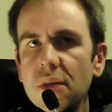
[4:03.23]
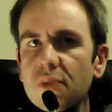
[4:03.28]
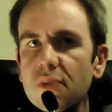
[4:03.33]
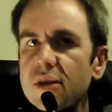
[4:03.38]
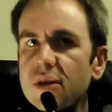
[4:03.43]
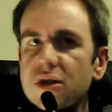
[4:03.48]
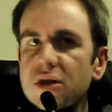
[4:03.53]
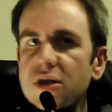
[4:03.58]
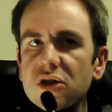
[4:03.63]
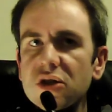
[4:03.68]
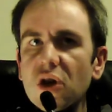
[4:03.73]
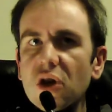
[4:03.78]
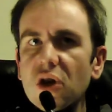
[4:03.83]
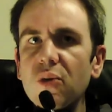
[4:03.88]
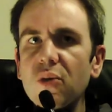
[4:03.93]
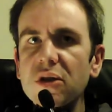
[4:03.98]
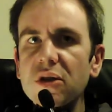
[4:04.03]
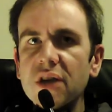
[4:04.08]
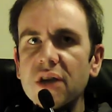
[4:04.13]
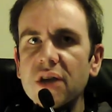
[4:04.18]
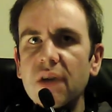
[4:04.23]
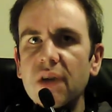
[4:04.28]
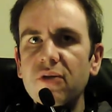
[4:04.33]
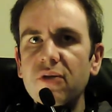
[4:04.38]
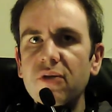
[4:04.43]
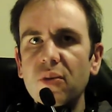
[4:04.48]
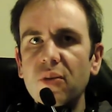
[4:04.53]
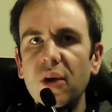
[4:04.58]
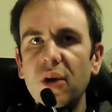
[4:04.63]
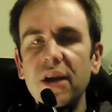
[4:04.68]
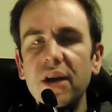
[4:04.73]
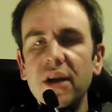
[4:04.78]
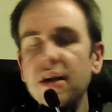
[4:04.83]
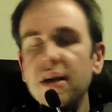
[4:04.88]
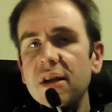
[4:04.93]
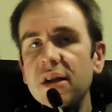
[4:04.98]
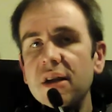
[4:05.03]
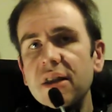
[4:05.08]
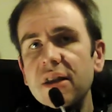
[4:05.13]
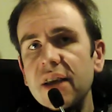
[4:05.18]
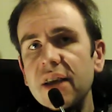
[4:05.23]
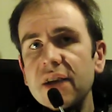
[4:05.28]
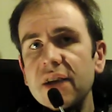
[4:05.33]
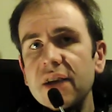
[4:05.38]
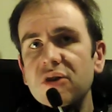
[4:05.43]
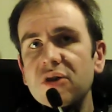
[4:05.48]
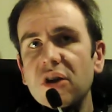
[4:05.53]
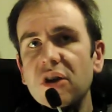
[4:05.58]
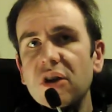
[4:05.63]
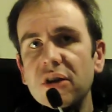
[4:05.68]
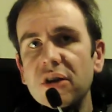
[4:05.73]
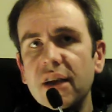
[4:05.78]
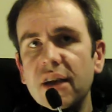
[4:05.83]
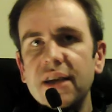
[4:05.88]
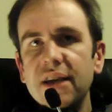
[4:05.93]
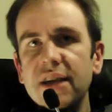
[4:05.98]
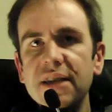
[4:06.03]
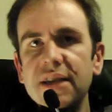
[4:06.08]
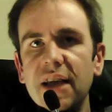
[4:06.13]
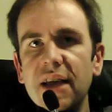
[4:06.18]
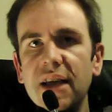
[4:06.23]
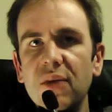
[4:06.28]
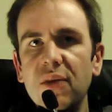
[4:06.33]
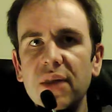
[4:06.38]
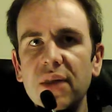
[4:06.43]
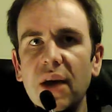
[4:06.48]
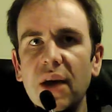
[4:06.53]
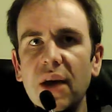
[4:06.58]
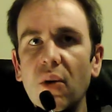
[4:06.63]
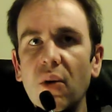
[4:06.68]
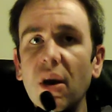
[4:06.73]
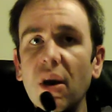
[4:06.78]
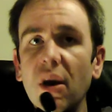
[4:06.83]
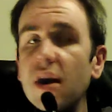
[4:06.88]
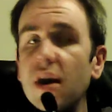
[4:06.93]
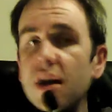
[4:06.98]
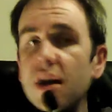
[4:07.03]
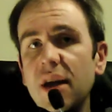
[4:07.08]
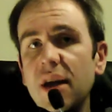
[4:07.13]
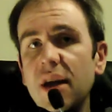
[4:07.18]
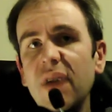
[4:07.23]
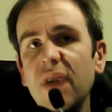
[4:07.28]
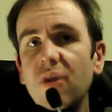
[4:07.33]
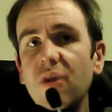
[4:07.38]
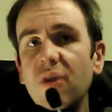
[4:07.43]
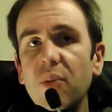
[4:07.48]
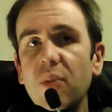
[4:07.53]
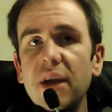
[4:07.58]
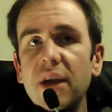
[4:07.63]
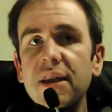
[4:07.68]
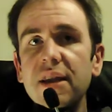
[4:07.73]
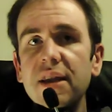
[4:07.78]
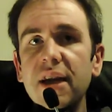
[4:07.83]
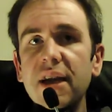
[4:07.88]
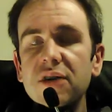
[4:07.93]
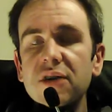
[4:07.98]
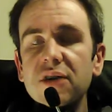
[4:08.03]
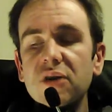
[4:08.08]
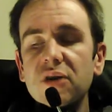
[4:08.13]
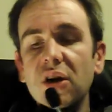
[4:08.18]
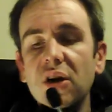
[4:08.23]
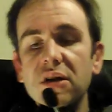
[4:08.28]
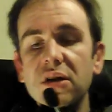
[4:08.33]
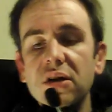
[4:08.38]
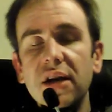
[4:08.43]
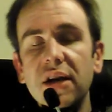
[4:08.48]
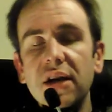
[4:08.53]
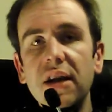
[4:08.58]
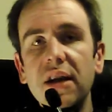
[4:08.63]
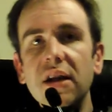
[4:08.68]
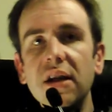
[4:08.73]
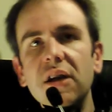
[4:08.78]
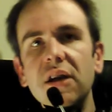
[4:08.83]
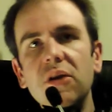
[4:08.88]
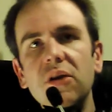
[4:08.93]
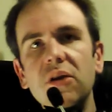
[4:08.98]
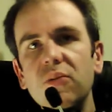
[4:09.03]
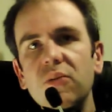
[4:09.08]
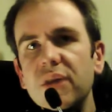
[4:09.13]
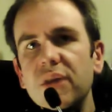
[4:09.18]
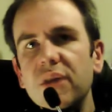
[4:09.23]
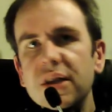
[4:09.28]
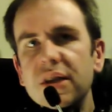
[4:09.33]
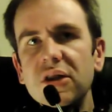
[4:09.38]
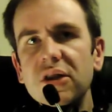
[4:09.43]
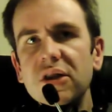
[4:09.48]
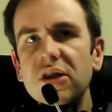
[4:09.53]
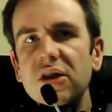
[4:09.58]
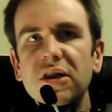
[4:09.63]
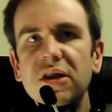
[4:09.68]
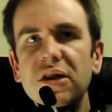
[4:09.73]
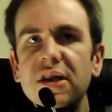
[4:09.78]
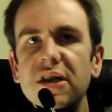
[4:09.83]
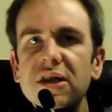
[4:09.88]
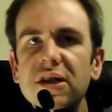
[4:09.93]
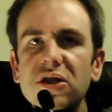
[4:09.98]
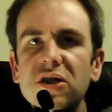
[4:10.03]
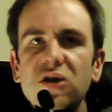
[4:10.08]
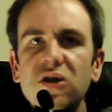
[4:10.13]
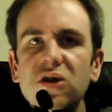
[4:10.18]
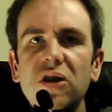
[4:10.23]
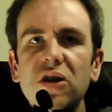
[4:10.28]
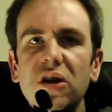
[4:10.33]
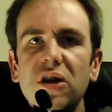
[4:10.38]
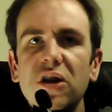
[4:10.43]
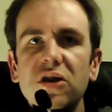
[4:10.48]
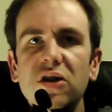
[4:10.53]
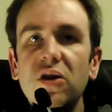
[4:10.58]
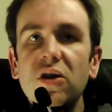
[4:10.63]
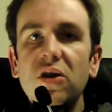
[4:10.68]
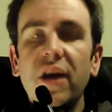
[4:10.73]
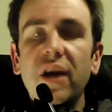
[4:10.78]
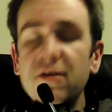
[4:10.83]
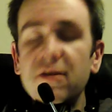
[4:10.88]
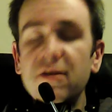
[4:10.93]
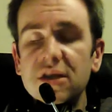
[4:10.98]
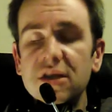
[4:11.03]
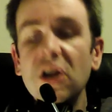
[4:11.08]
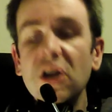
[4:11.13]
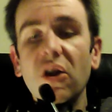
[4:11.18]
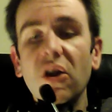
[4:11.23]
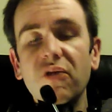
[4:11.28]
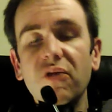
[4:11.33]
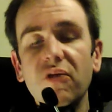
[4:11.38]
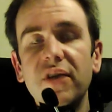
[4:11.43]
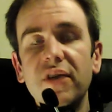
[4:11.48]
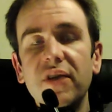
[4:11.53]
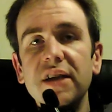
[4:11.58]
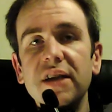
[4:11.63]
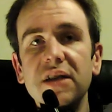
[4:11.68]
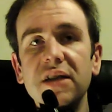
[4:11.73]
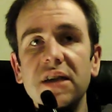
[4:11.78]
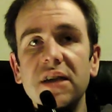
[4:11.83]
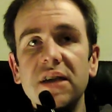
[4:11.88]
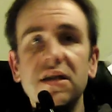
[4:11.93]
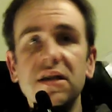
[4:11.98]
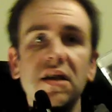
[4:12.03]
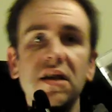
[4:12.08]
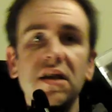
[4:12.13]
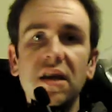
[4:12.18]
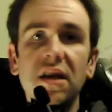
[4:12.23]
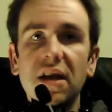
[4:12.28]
But so much game for your money. The extra content isn't there with that one. I've not played the extra content, but there's such a lot to do that I've still not finished this.